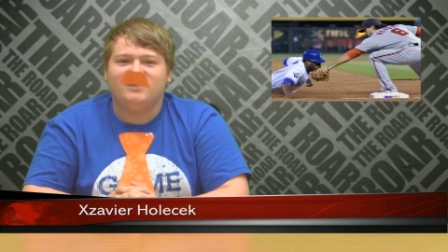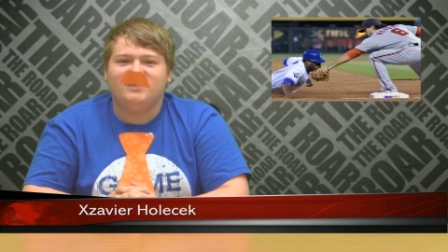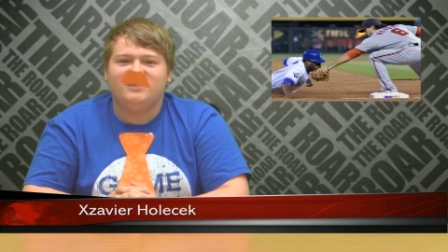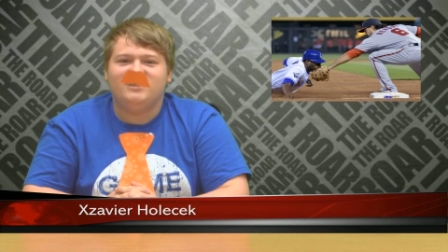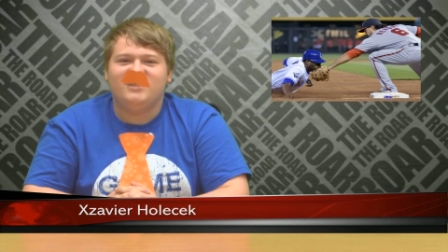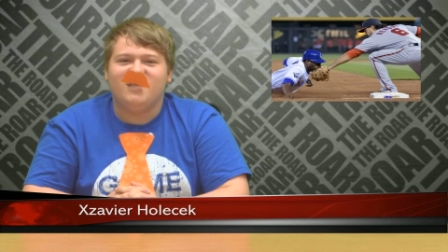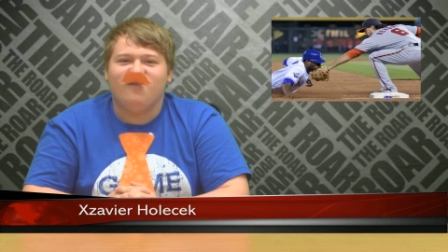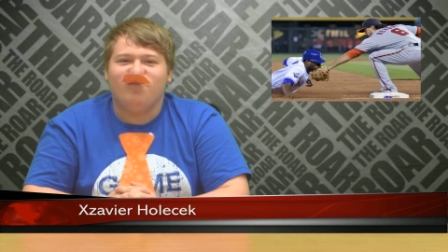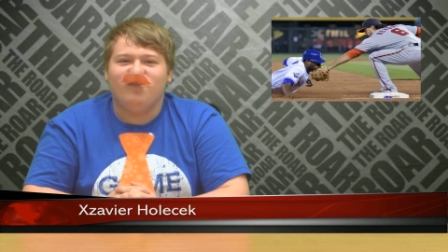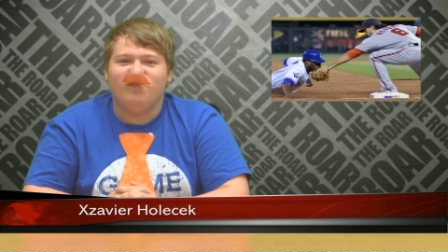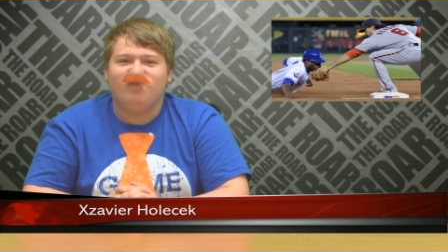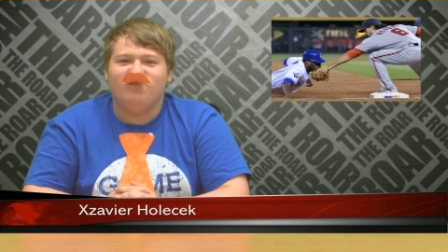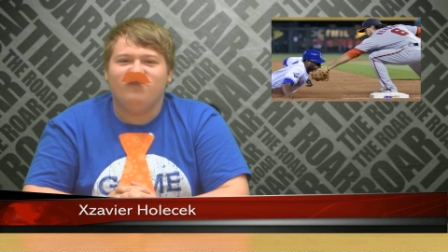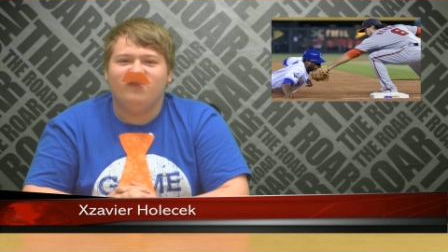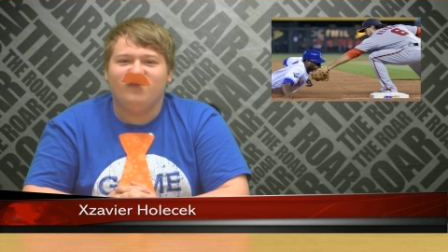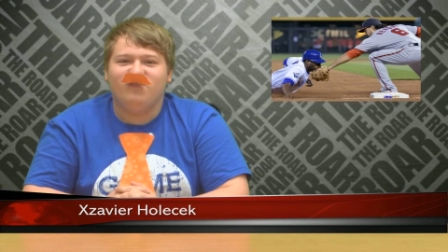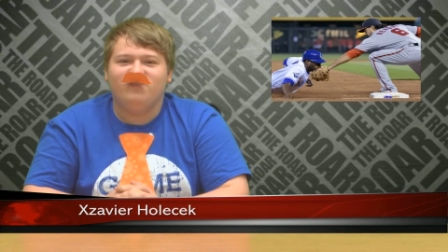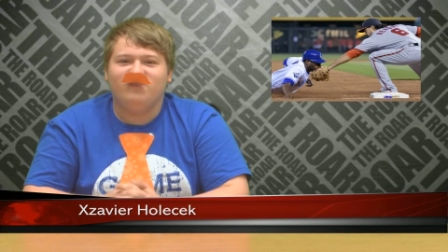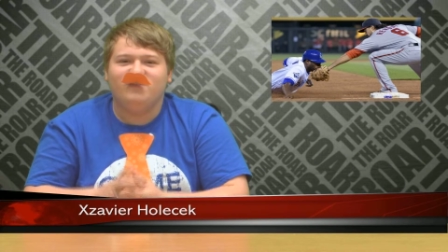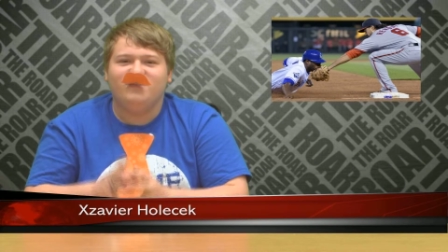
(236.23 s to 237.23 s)

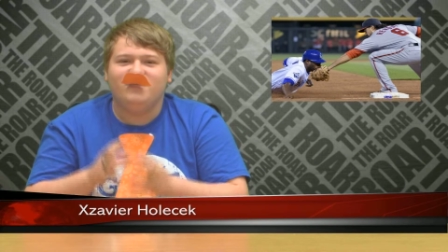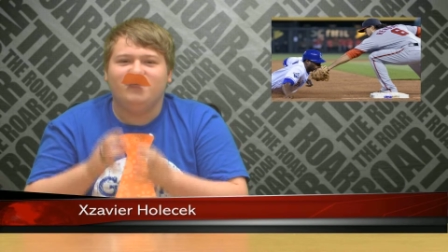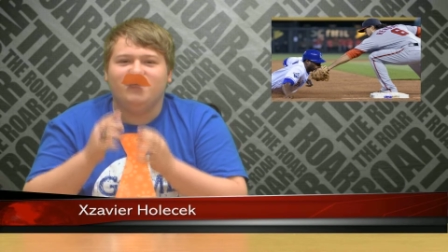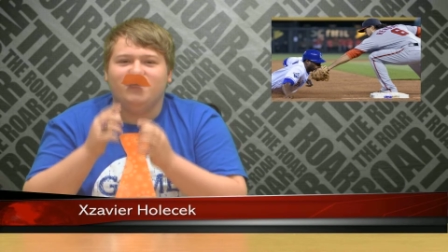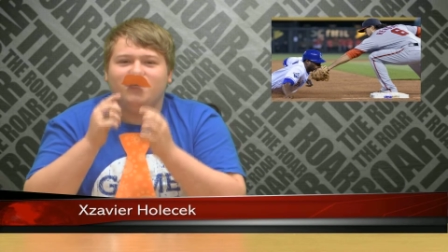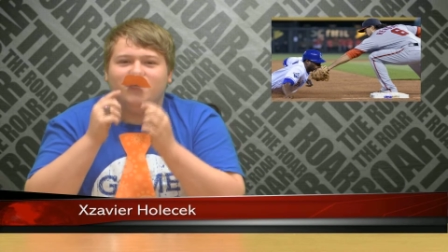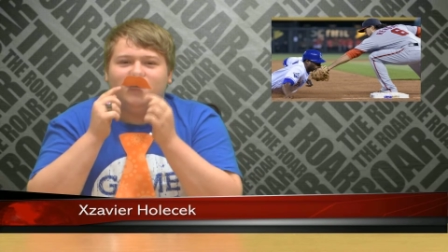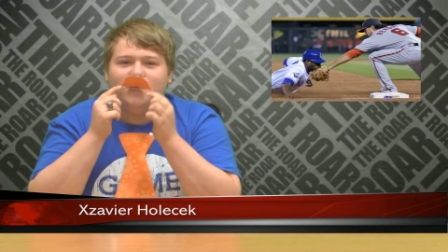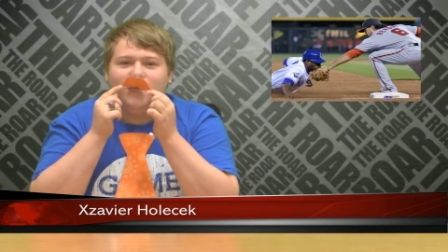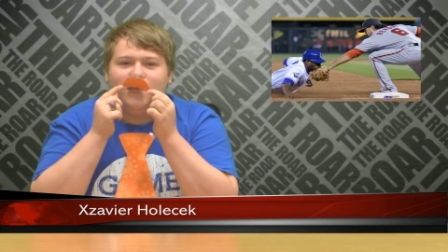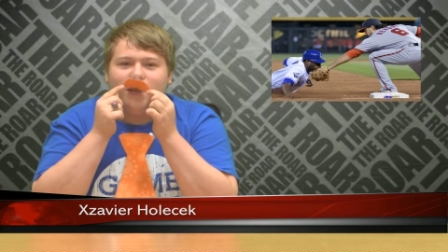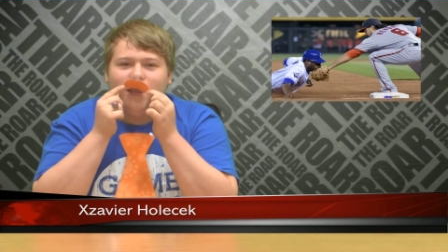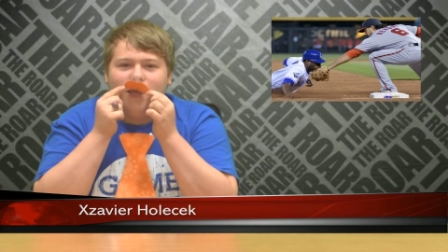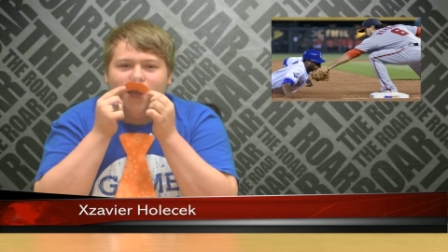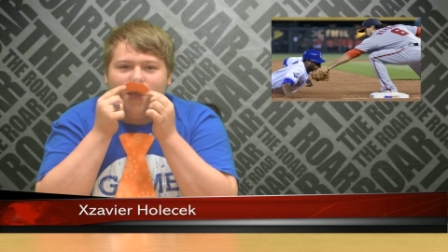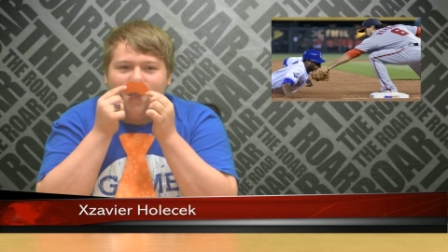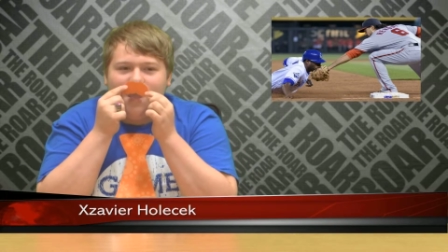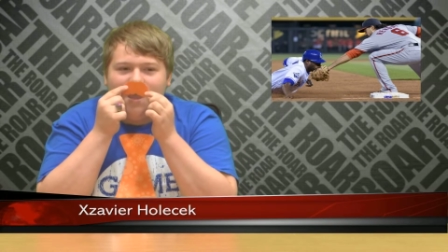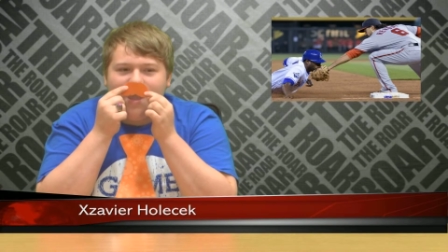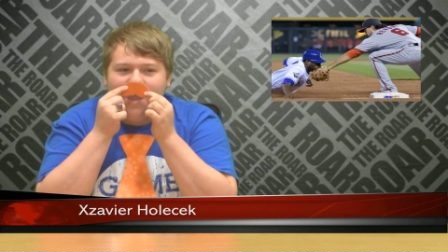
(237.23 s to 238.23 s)
7:15.
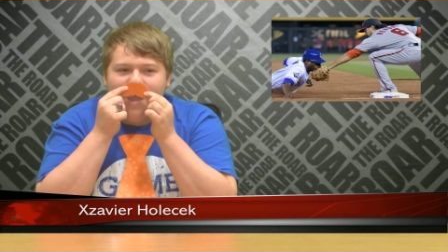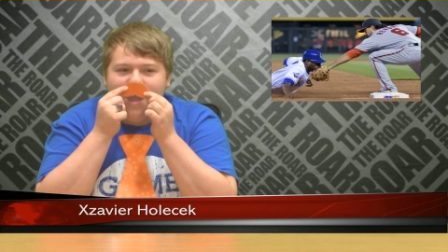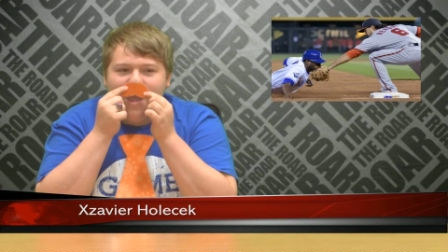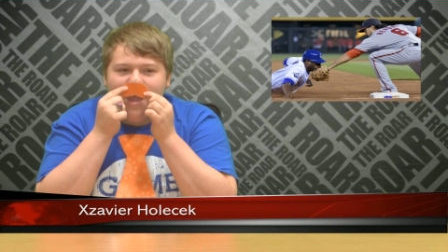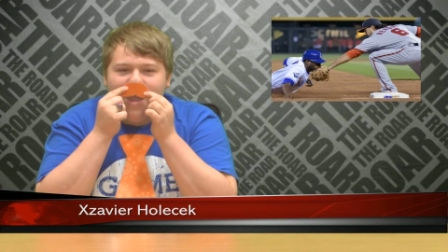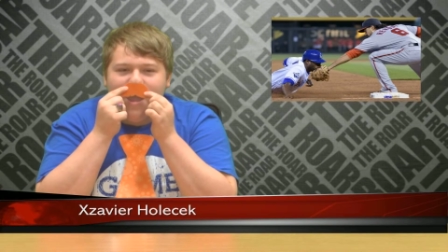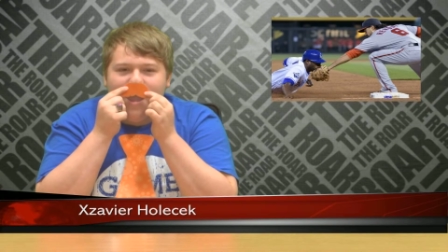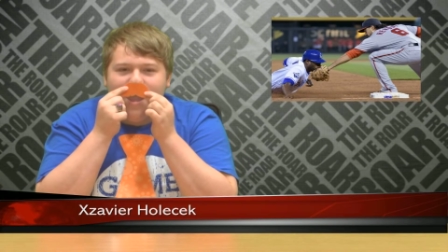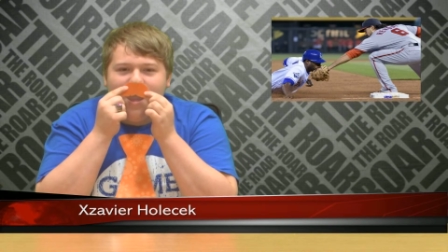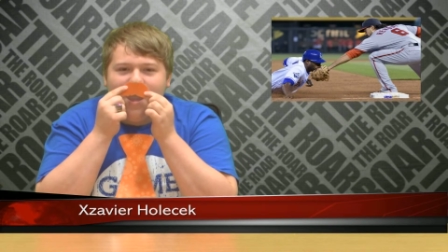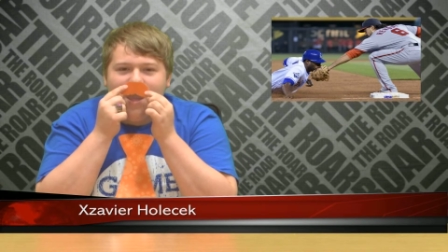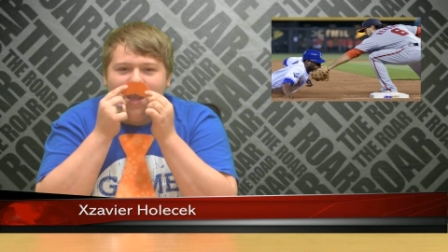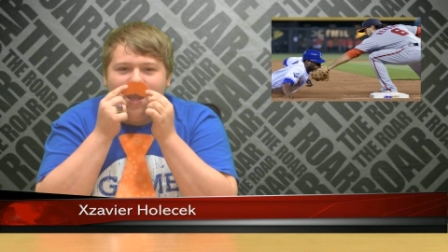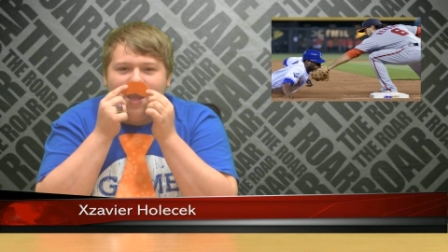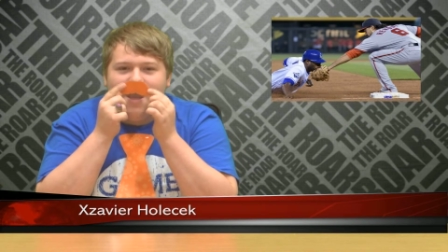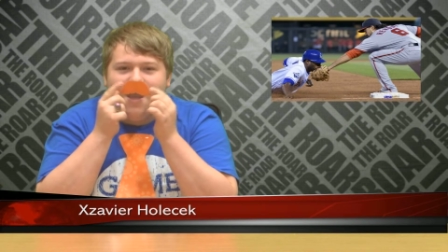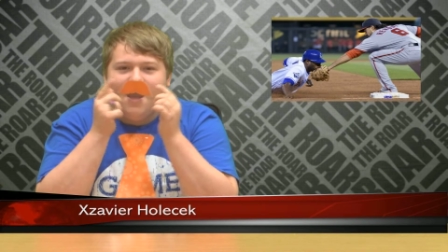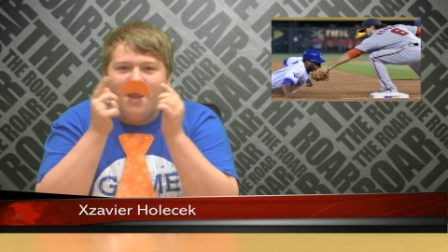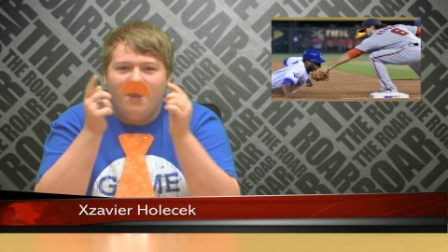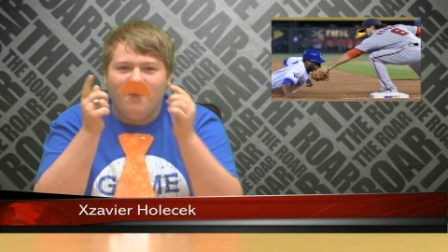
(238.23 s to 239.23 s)

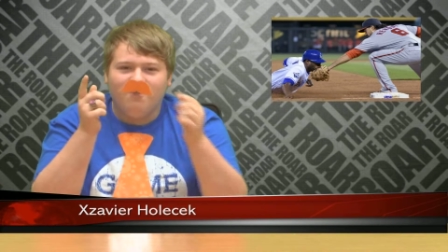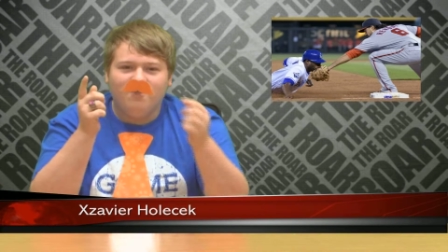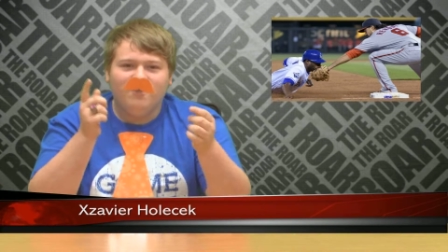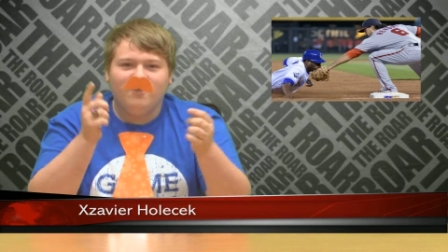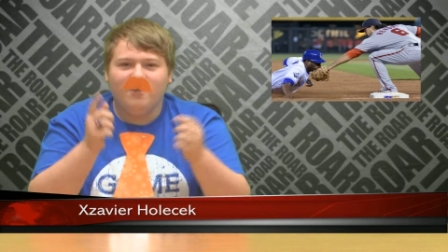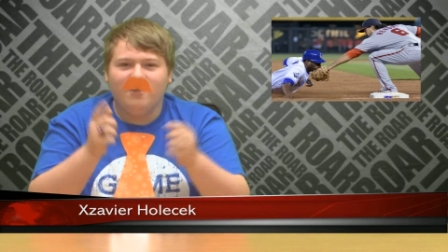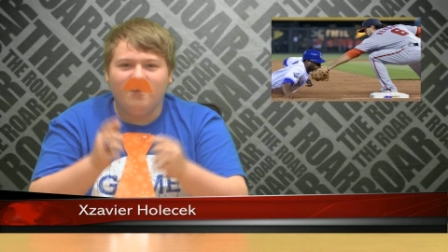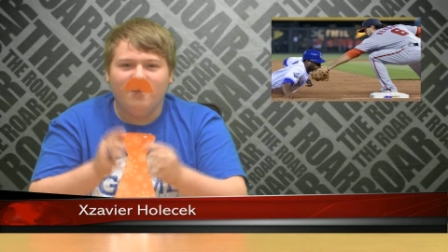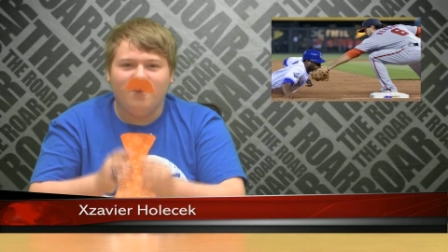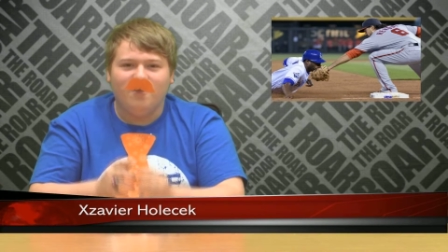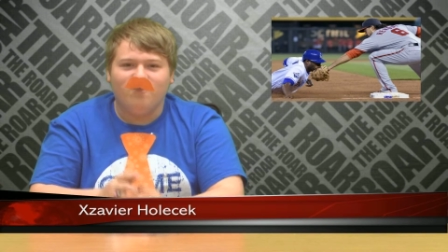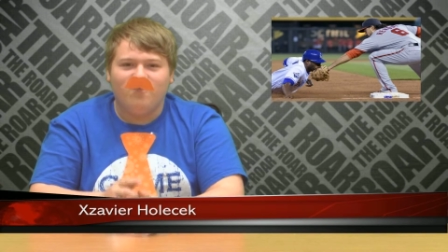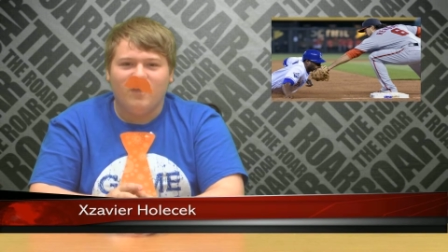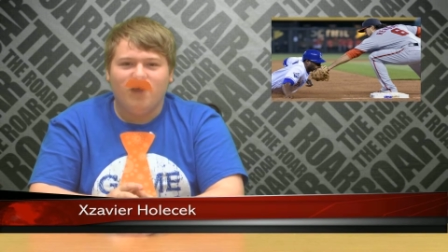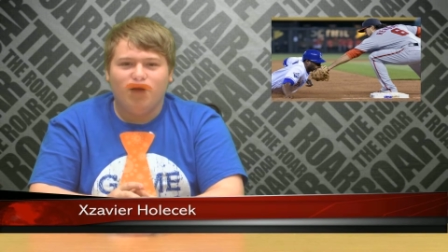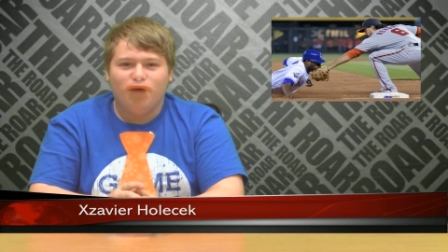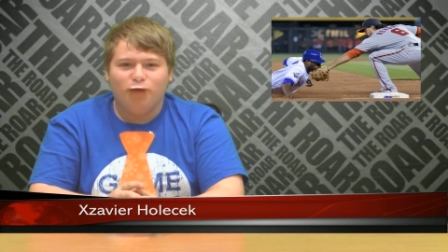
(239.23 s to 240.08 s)
Have you heard of